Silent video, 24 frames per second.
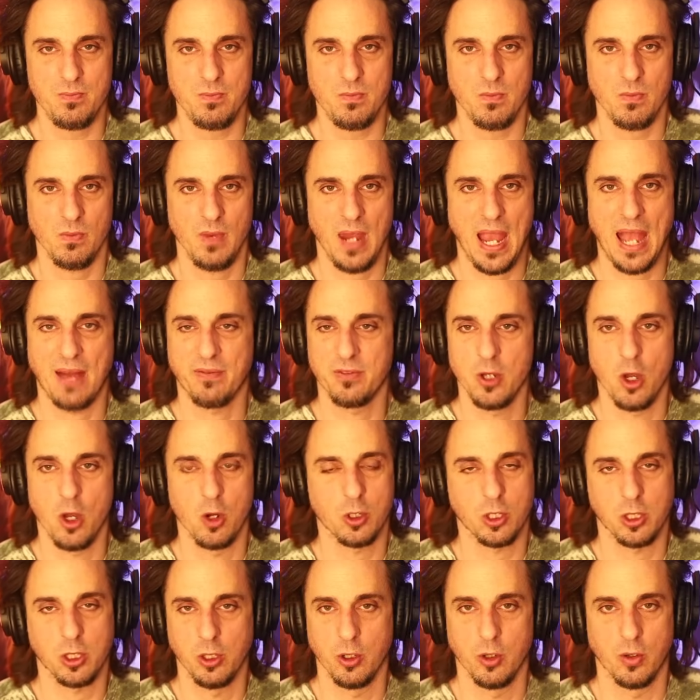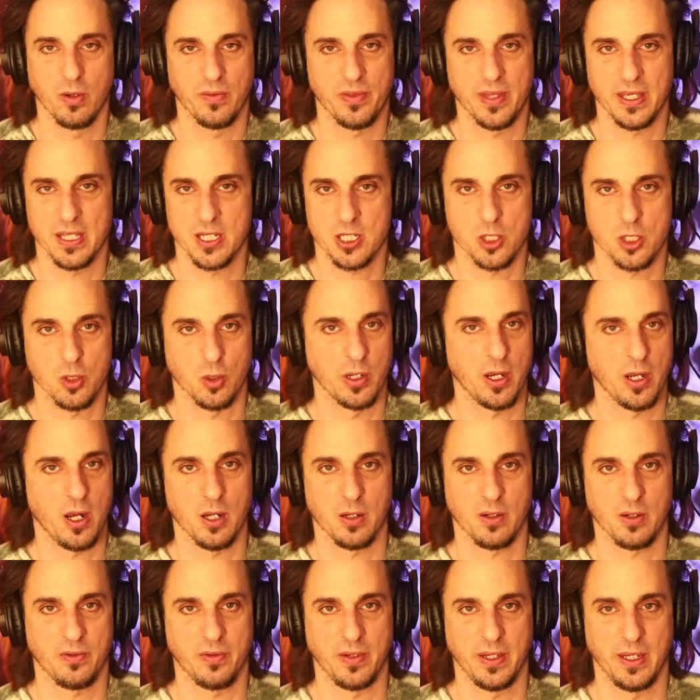have no clue of the
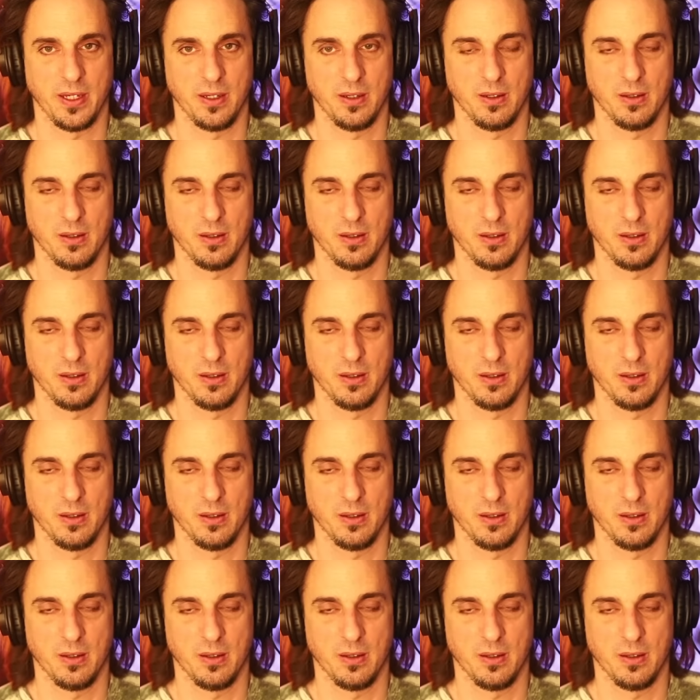historiography